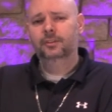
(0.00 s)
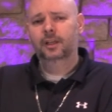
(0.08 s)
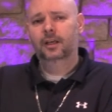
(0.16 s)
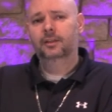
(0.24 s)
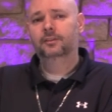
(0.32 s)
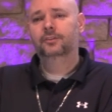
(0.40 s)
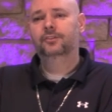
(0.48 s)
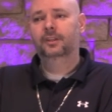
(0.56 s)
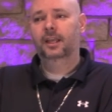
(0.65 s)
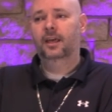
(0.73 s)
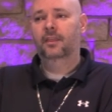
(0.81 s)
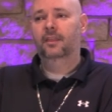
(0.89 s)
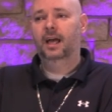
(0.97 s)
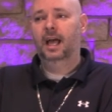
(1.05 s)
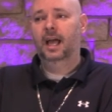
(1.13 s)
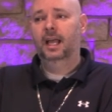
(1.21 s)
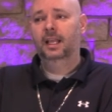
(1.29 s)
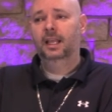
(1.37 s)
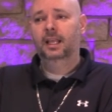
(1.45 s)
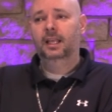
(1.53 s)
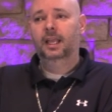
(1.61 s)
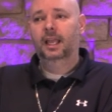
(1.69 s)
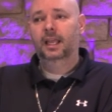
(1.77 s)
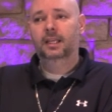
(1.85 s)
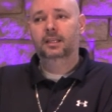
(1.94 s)
to understand that,
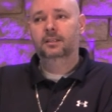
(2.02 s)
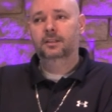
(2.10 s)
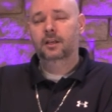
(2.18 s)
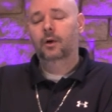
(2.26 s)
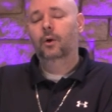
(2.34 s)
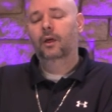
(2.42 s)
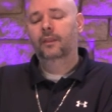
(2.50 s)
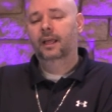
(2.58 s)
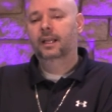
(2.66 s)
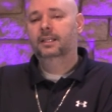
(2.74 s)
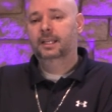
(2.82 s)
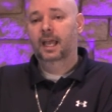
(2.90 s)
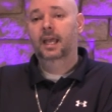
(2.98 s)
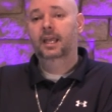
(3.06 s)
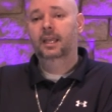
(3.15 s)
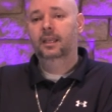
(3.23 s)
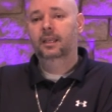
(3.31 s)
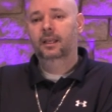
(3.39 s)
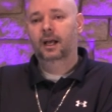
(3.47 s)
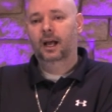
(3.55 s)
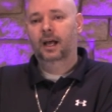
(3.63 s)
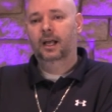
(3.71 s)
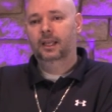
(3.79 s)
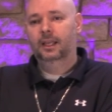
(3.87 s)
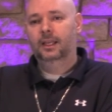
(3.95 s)
and you know, on that day,
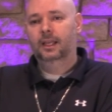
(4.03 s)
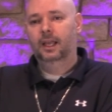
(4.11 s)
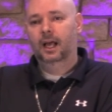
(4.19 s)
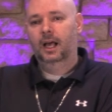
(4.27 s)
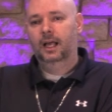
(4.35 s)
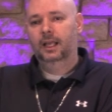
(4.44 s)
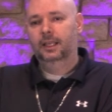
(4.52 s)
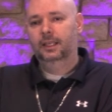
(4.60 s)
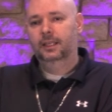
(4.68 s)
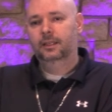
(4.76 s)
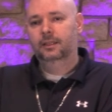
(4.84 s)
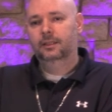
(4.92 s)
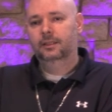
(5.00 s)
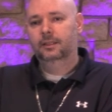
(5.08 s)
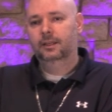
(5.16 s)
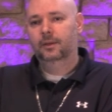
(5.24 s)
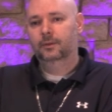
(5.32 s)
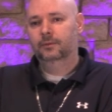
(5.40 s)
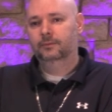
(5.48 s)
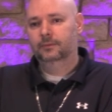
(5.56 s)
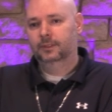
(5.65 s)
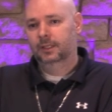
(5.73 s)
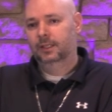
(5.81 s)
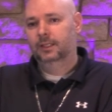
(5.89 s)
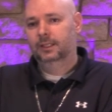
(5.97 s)
I, I, you know,
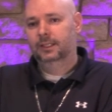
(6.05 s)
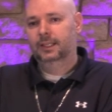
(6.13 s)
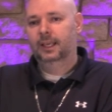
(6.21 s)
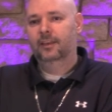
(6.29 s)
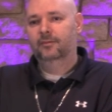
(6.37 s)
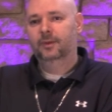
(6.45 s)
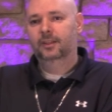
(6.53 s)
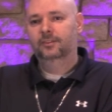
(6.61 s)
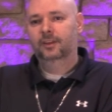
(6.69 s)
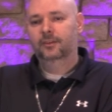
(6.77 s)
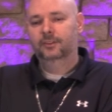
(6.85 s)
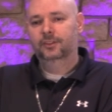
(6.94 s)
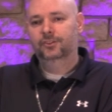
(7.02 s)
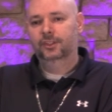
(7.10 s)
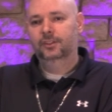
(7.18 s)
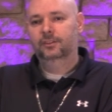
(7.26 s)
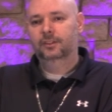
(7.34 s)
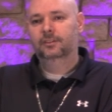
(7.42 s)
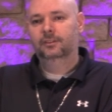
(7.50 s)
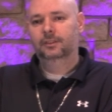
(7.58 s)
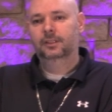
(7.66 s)
gave myself to Jesus.